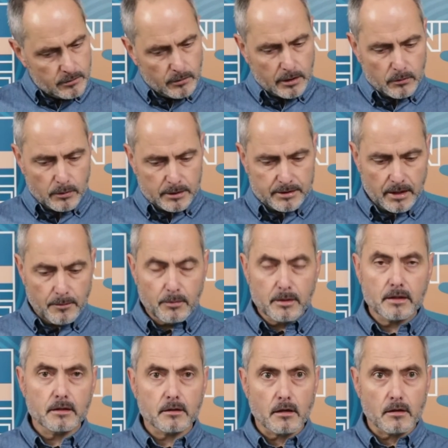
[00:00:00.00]
look at what's
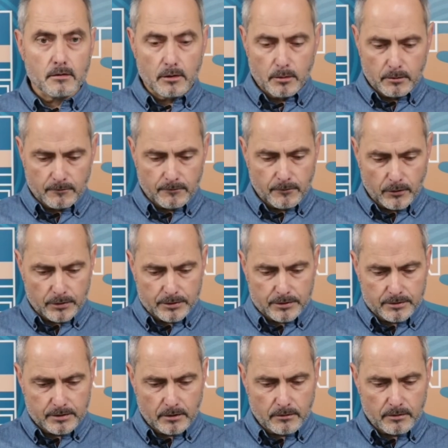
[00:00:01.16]
happening in our urban forests.
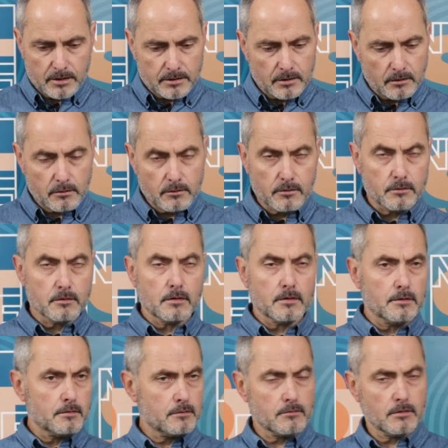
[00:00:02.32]
So this includes
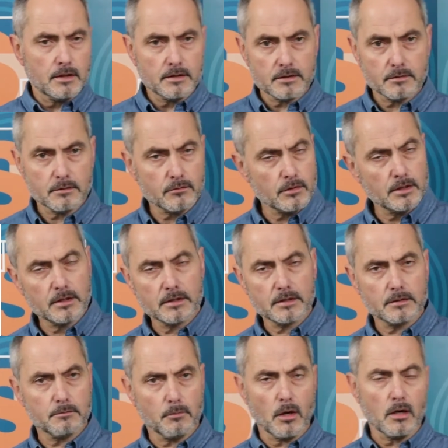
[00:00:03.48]
streets, trees,
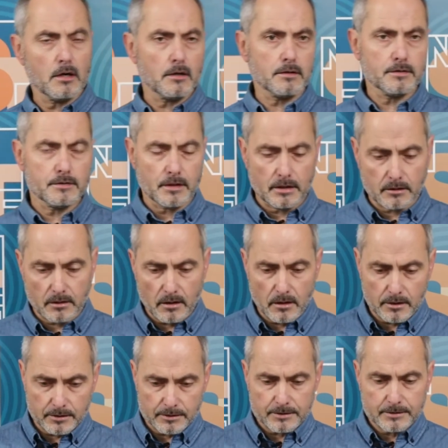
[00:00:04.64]
parks, and
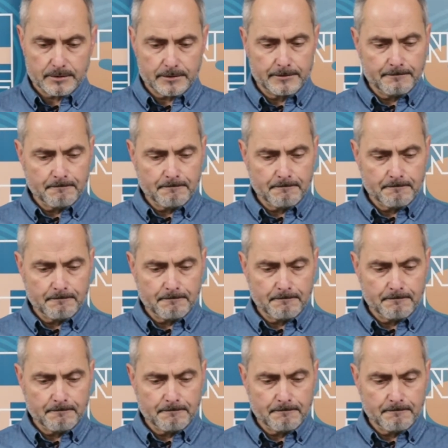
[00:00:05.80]
gardens.